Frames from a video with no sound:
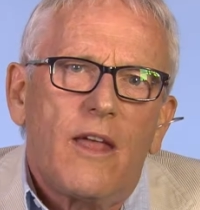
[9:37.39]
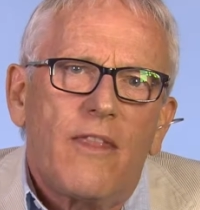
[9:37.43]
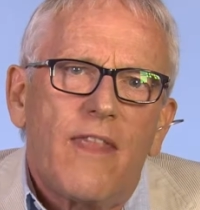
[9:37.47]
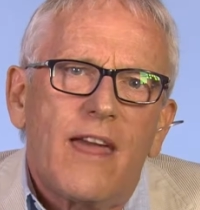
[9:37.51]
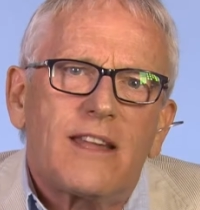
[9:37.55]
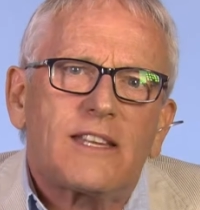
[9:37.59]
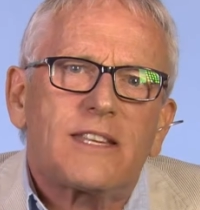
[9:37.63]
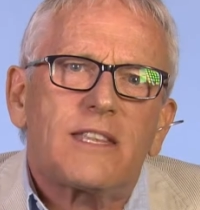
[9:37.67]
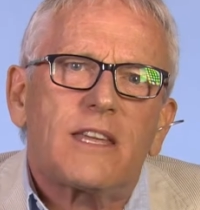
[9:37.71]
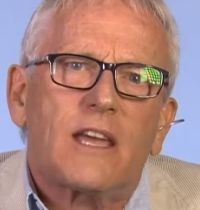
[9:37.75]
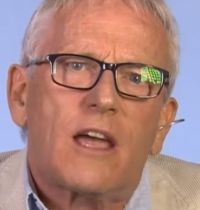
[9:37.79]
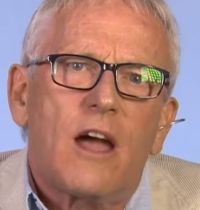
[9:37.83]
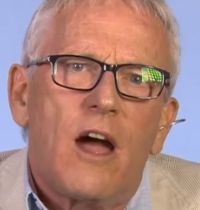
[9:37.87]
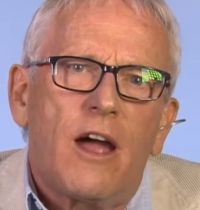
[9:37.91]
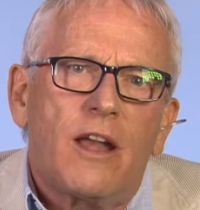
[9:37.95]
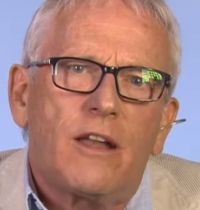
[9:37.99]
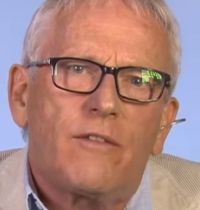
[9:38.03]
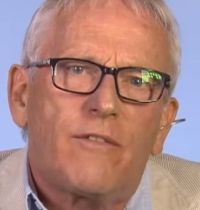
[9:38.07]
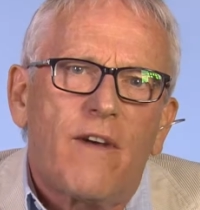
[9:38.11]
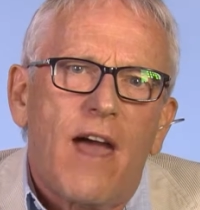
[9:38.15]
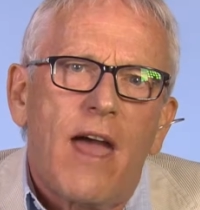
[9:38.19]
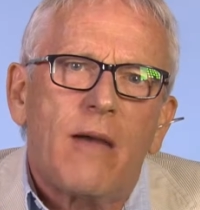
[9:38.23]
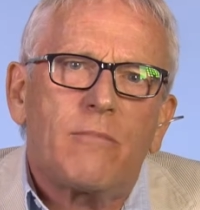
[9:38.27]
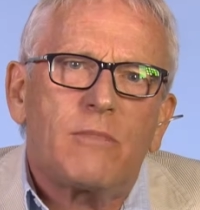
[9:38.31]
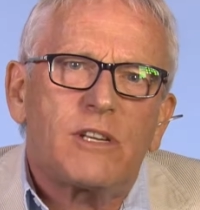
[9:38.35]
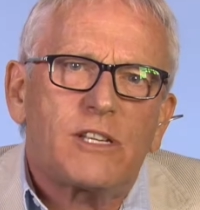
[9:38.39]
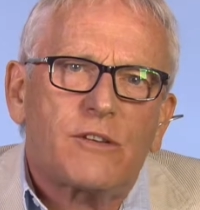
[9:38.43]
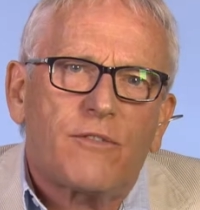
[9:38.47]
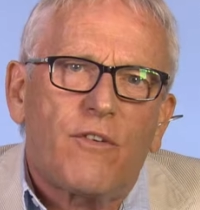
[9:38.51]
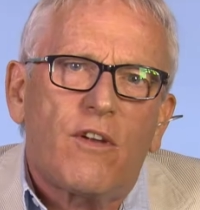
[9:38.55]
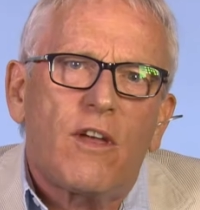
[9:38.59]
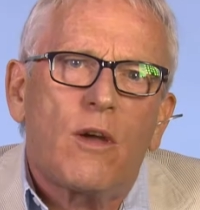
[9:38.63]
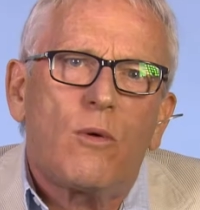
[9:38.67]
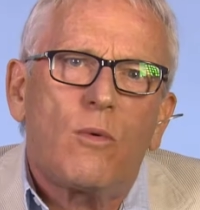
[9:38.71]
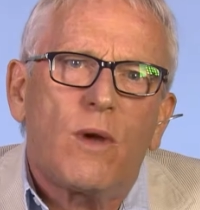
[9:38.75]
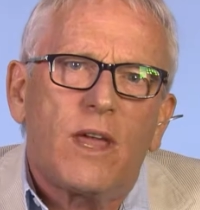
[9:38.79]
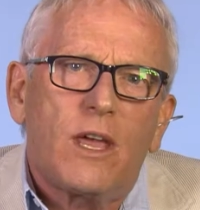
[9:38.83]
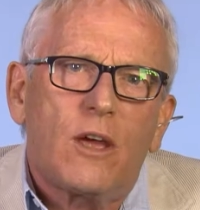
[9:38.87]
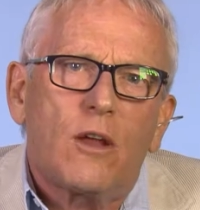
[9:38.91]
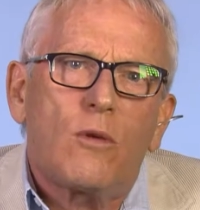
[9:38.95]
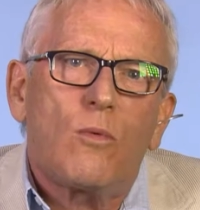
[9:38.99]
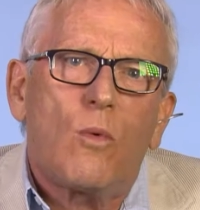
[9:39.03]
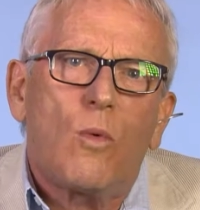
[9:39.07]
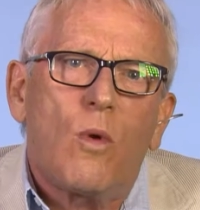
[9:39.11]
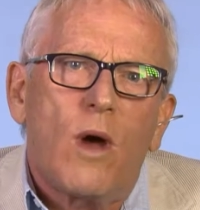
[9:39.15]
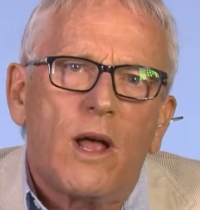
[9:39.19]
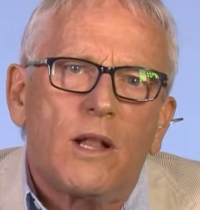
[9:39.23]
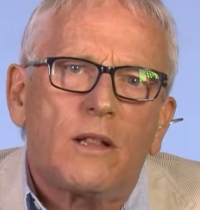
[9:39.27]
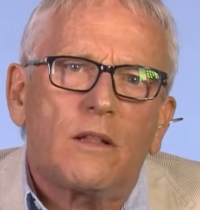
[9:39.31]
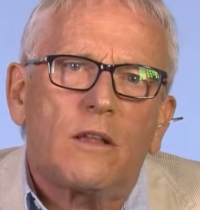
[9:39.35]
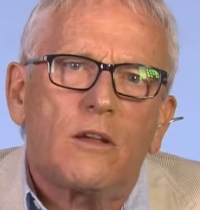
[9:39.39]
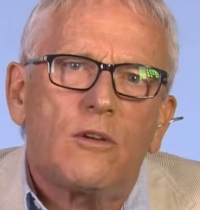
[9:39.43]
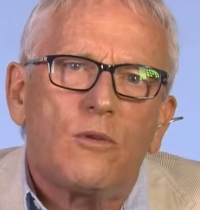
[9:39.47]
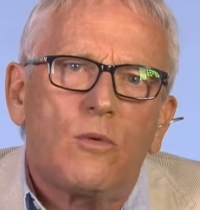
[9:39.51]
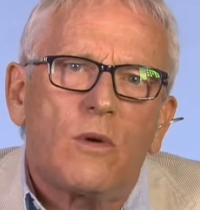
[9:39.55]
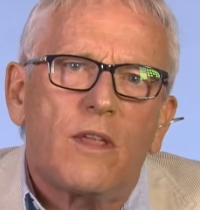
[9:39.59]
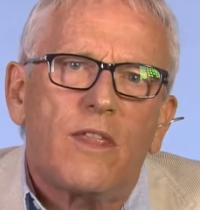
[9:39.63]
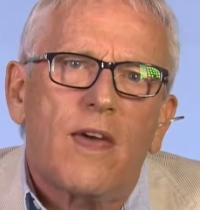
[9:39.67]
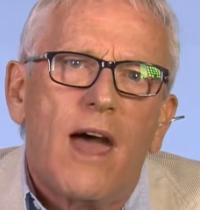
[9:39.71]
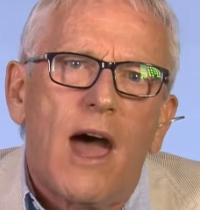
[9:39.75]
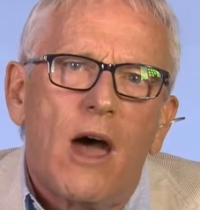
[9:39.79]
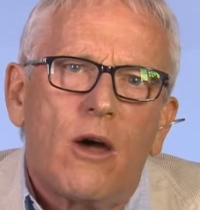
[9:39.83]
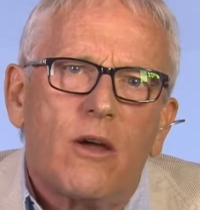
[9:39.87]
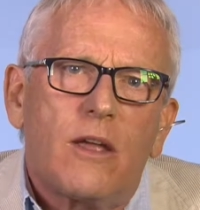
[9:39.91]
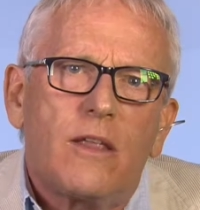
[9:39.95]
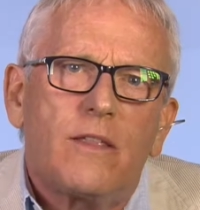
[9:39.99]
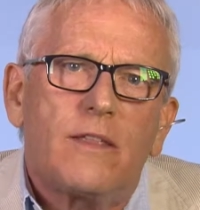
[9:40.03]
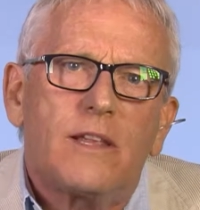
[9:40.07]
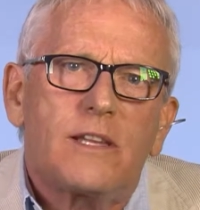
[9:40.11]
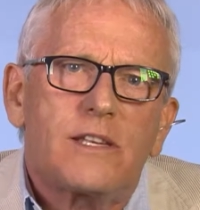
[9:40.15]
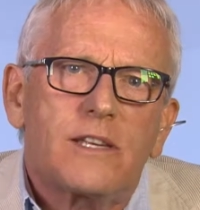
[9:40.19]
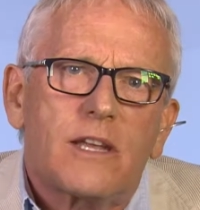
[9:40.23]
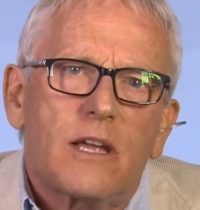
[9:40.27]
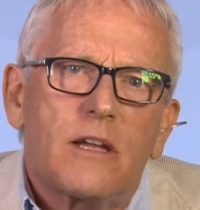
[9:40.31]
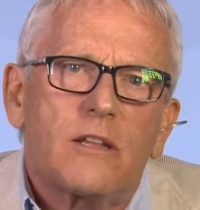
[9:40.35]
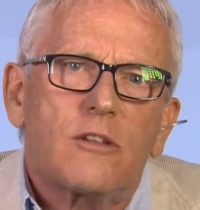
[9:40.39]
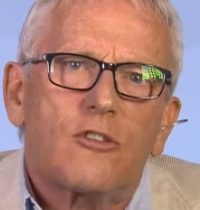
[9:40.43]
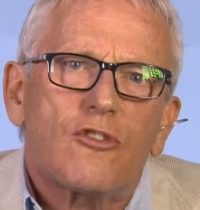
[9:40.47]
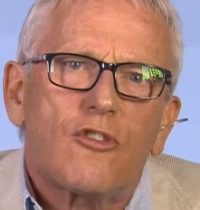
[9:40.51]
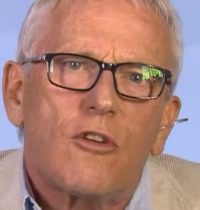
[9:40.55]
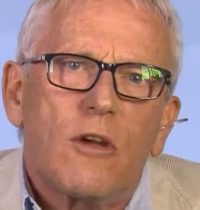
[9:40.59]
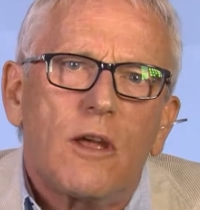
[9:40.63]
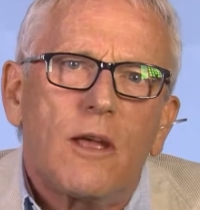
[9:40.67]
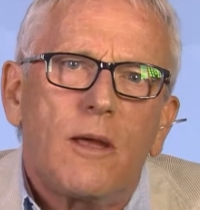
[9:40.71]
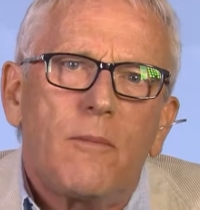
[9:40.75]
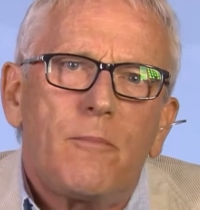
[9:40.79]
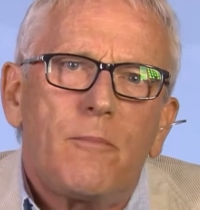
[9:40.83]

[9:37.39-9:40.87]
And that's the kind of atmosphere we can well do without in this country.